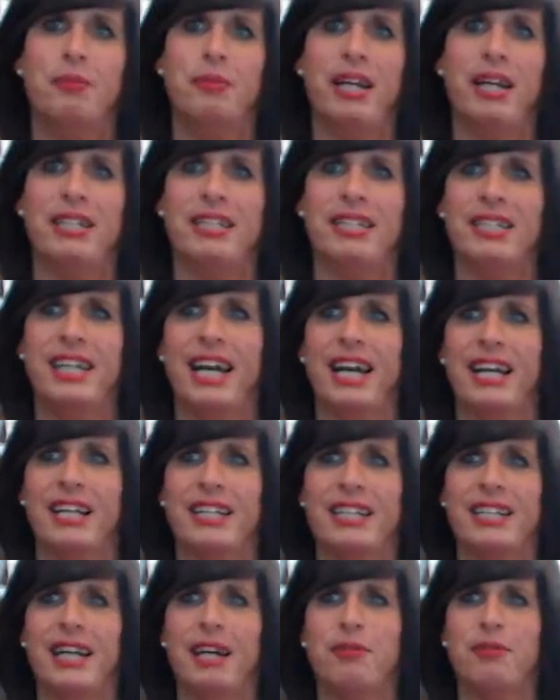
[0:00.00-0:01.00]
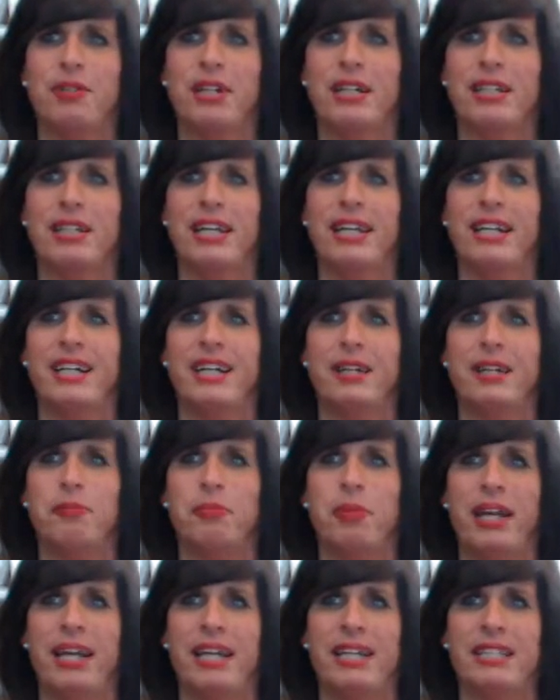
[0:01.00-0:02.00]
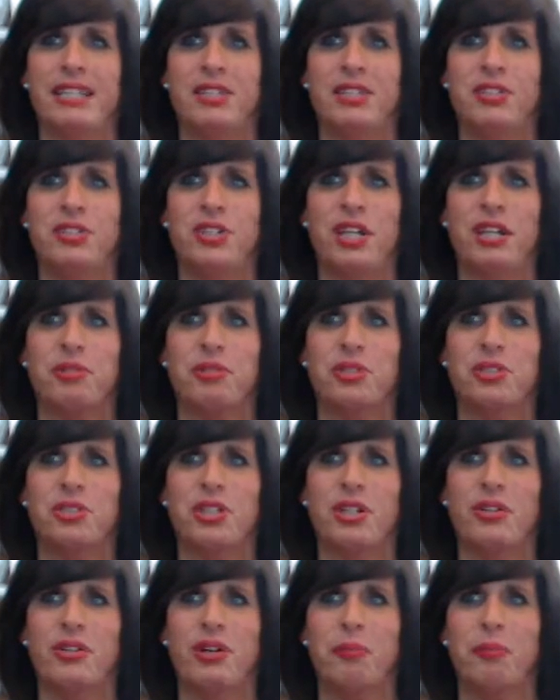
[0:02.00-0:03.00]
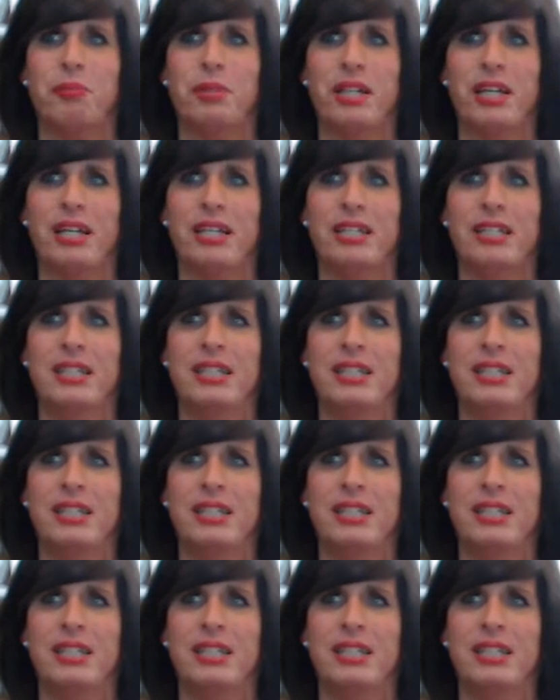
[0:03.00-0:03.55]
man, did Kelly ever get unbanned? Did she ever show up again?